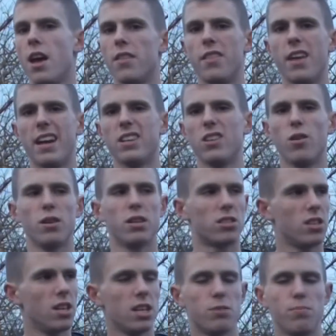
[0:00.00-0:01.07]
that you know you
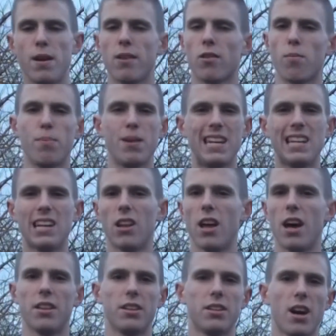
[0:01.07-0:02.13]
see is being repeated a
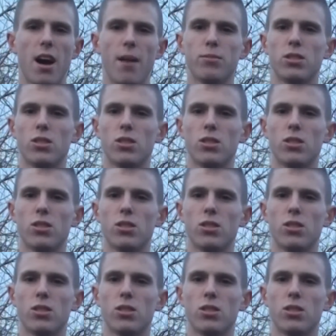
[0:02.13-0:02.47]
lot of the times,